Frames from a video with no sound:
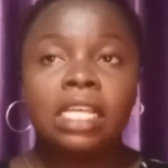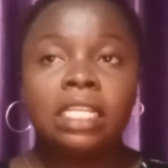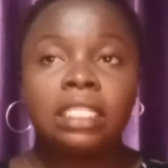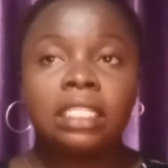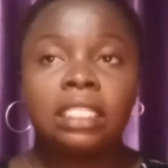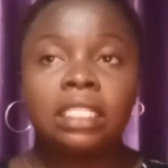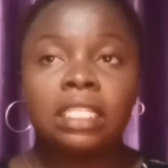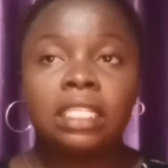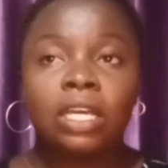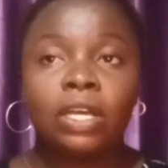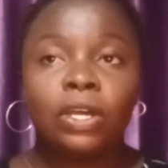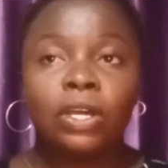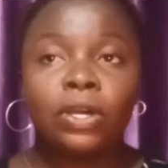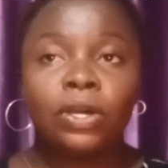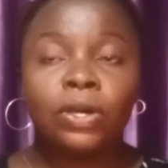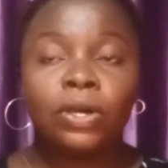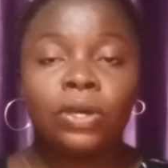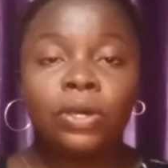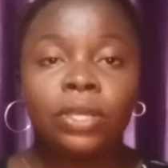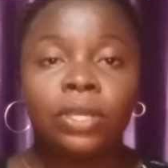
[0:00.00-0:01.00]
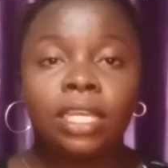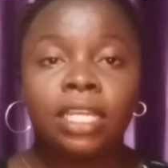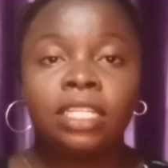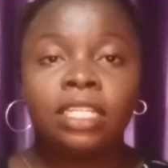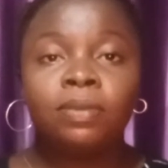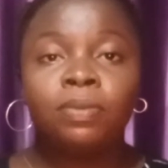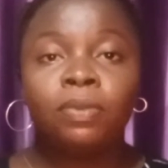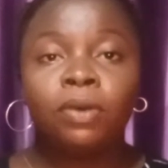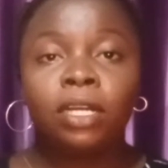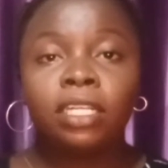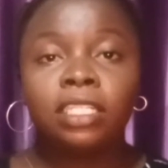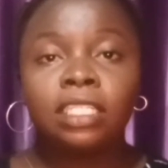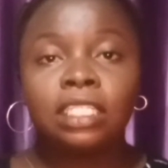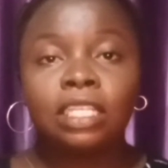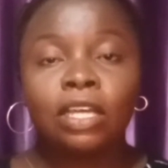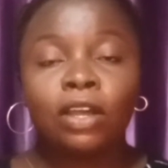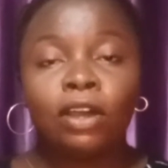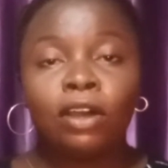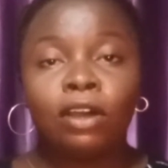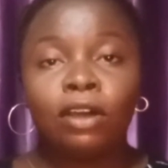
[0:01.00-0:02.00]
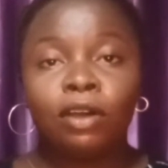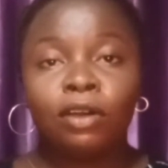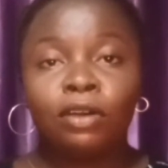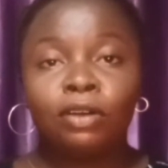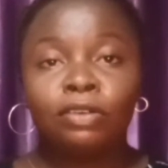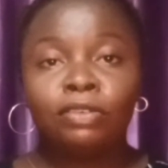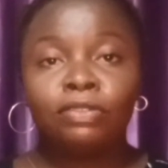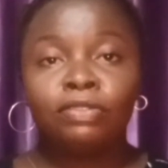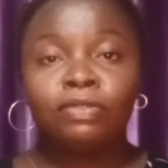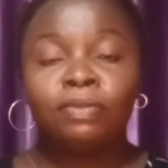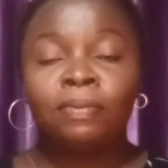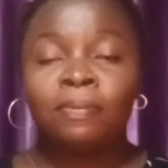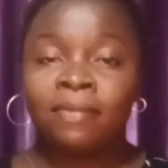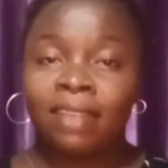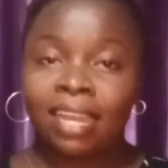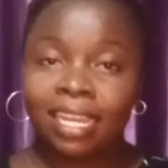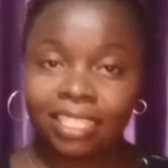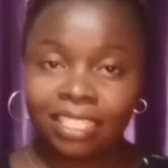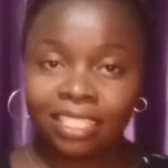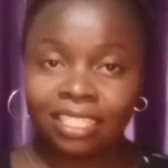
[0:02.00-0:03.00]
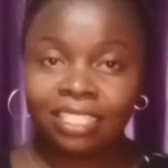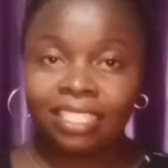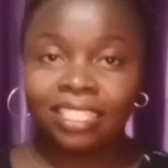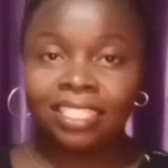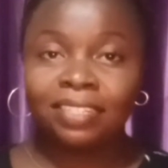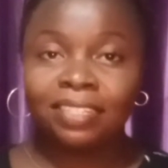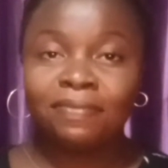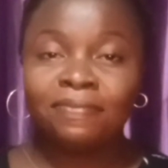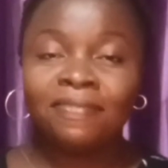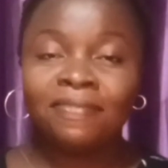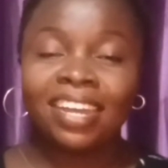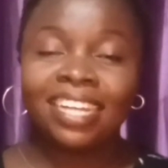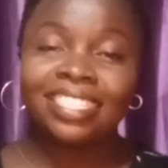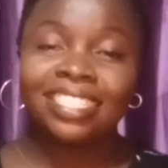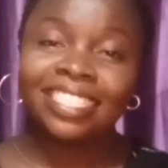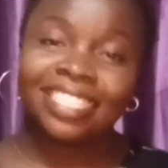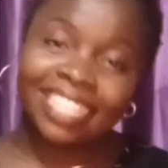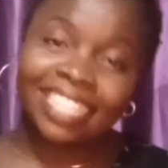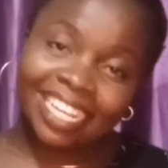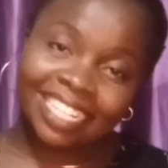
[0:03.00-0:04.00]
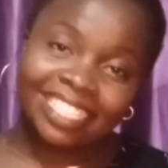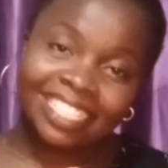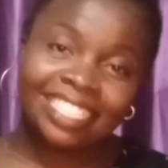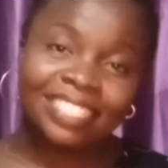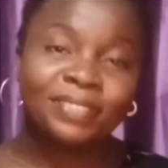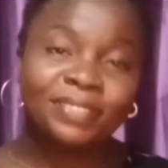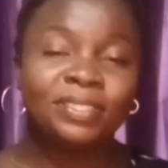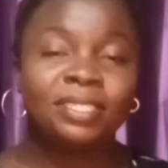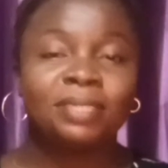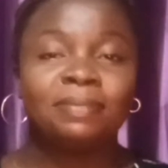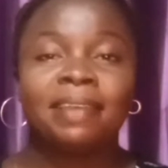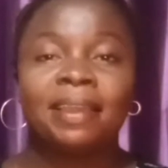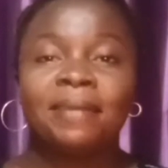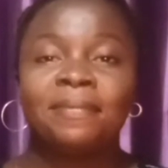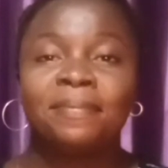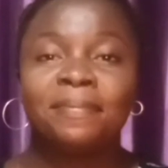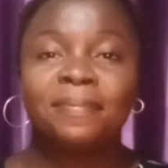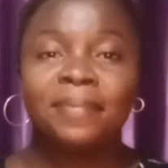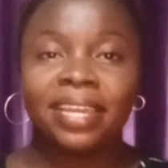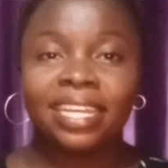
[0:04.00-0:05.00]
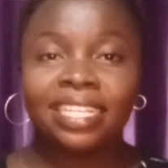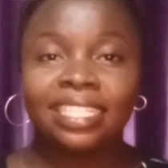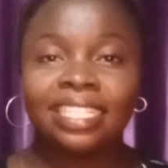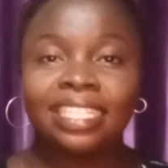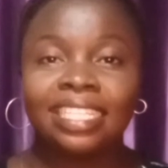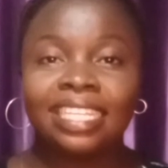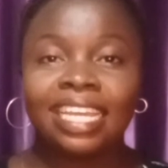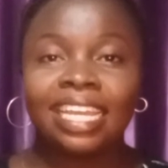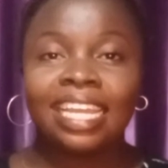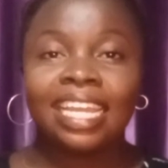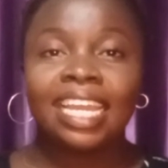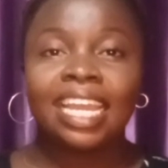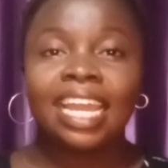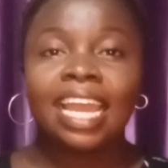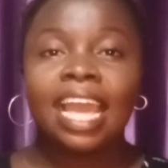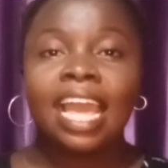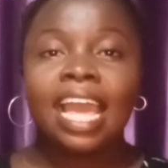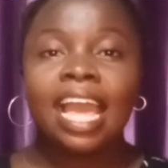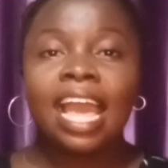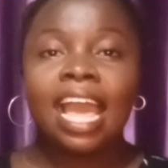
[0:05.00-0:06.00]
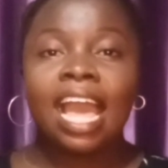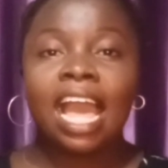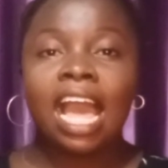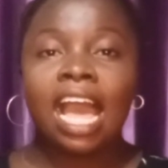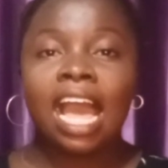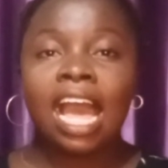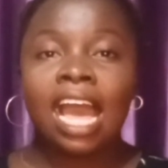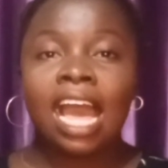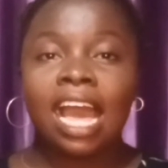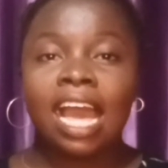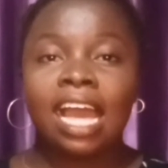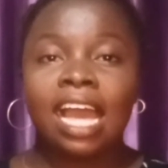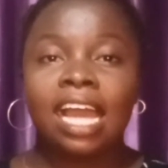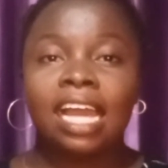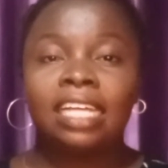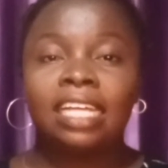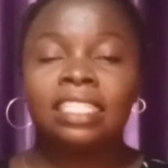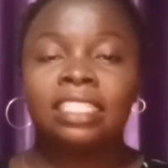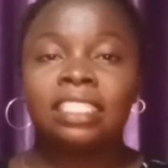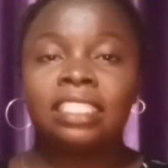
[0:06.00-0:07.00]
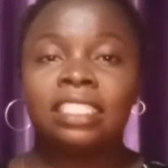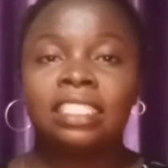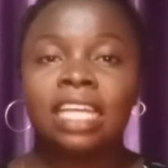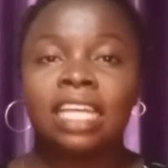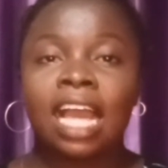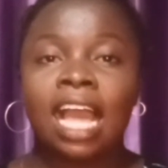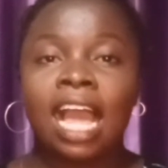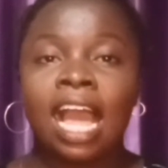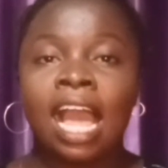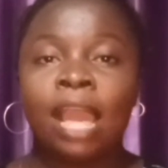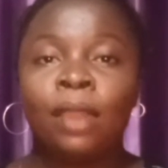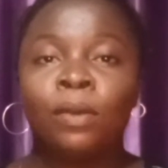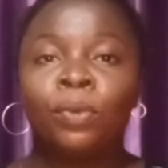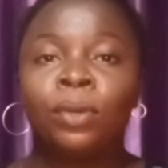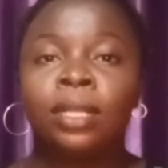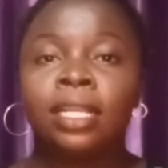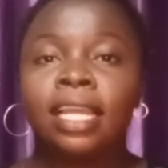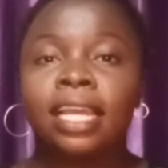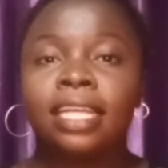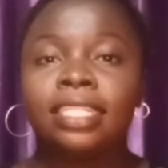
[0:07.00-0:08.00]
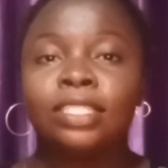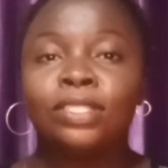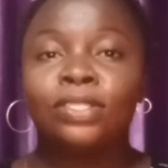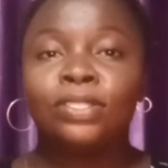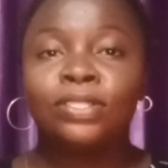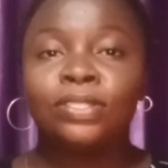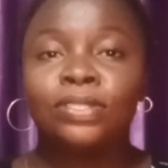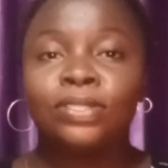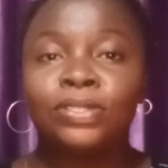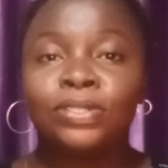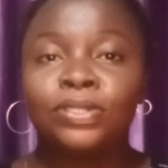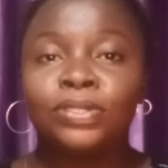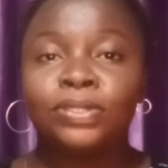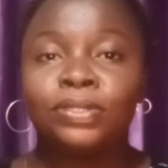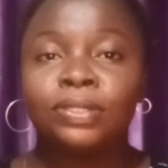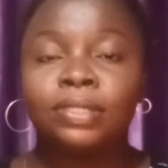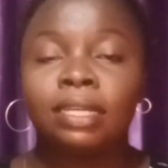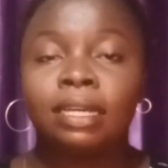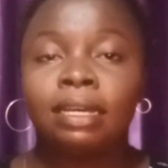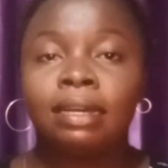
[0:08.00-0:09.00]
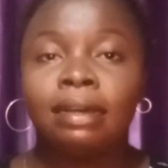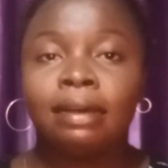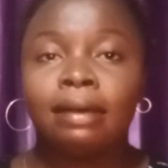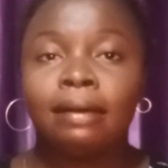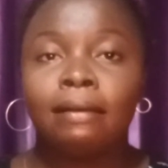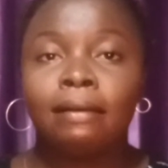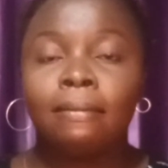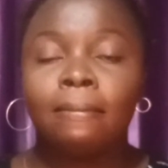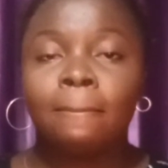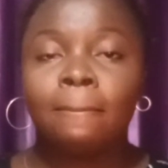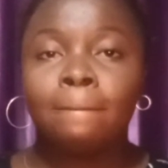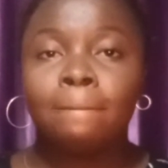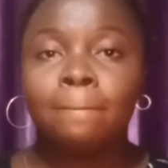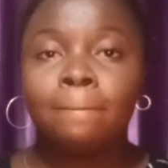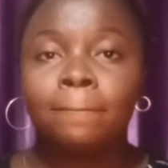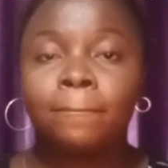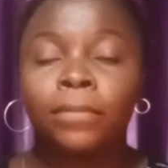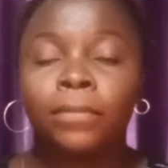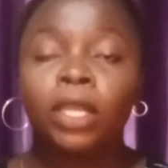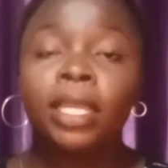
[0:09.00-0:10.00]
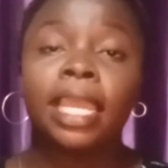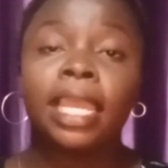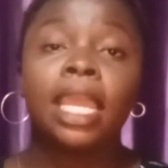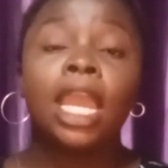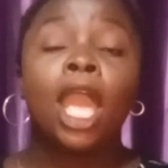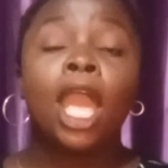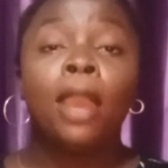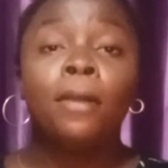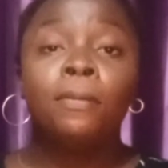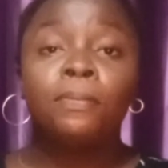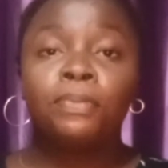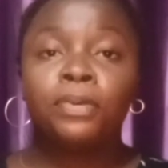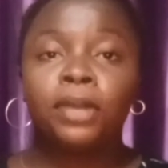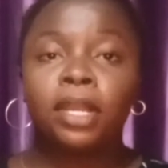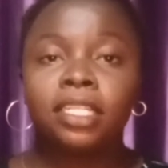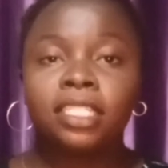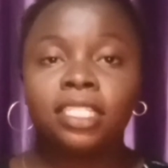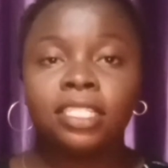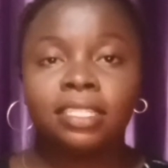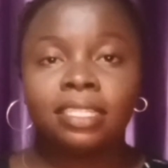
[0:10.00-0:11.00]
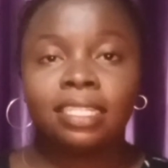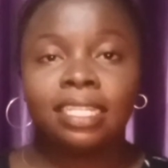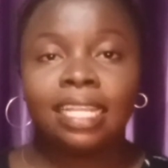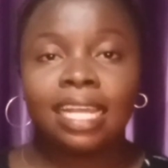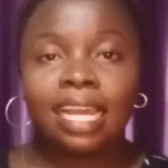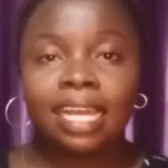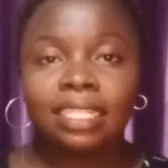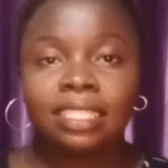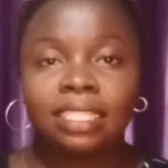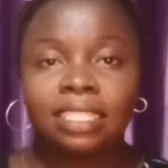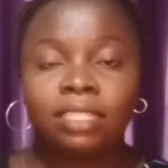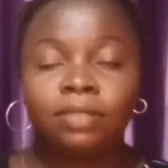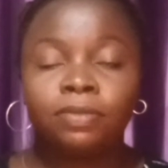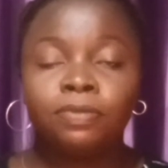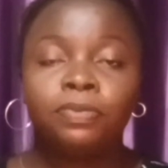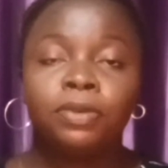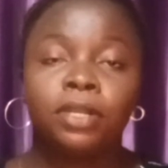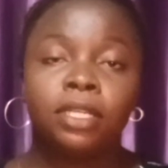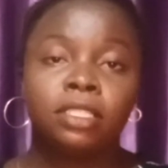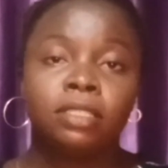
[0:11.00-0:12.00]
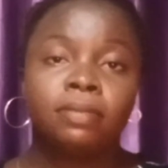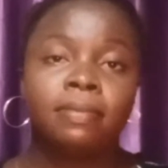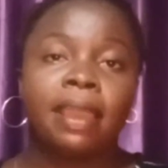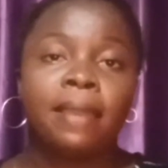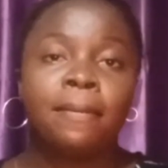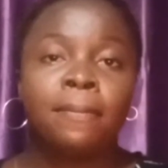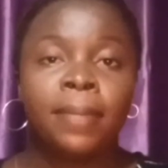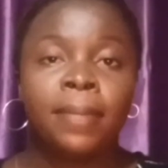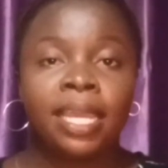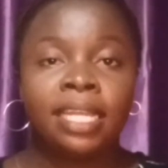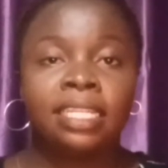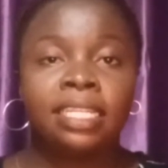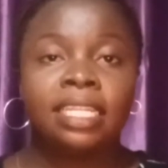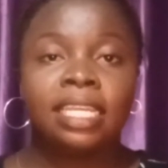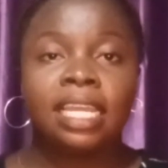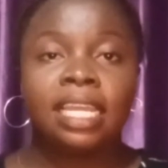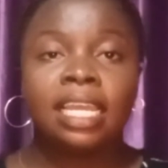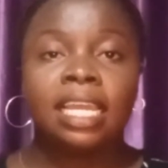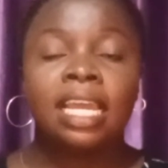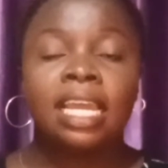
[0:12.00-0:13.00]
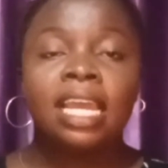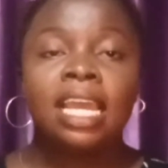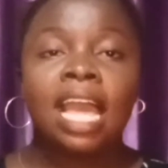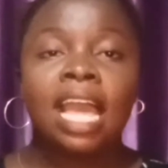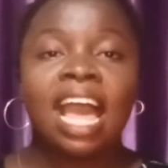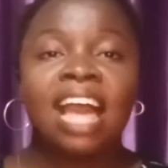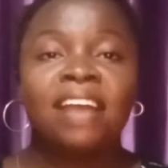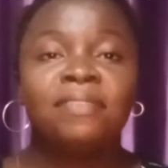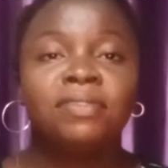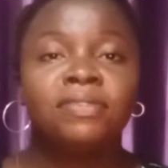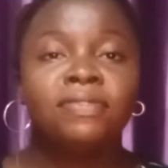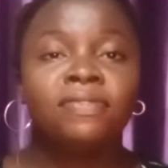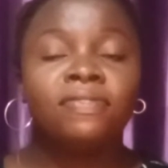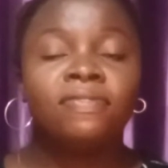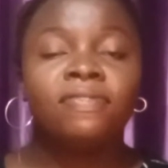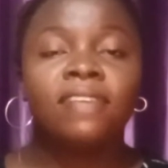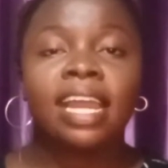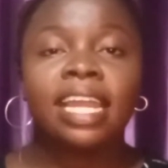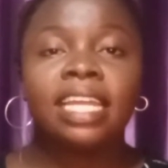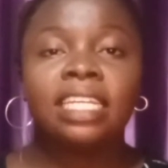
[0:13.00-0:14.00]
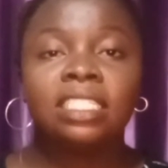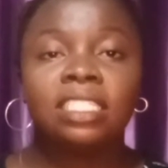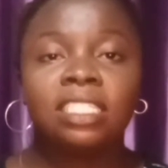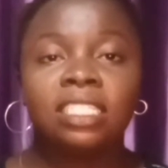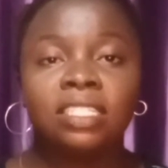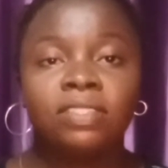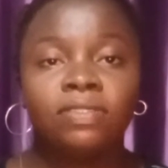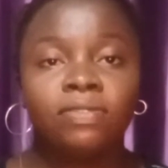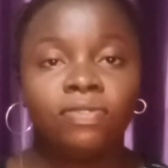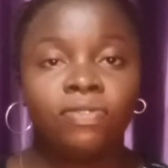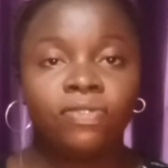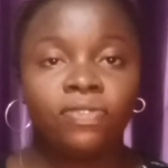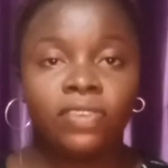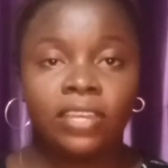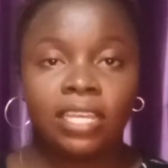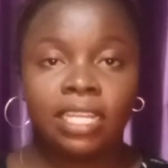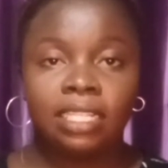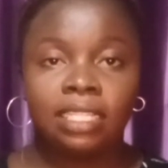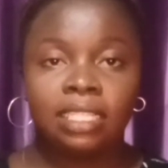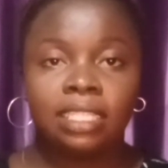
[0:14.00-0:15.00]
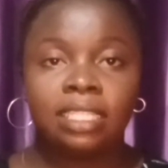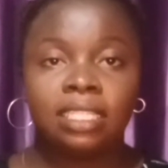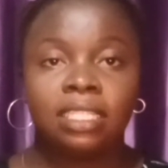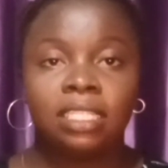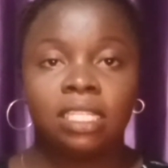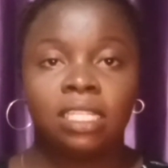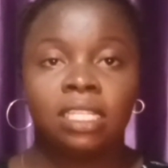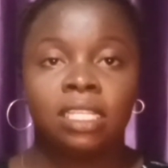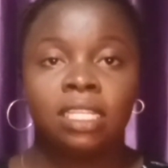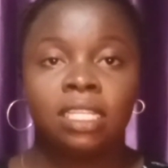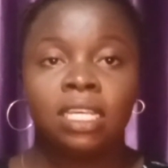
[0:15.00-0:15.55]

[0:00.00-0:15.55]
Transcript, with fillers: so in the month of March, March 13 was my birthday. And I wanted to um, okay prior to that prior to my birthday i've been finding faith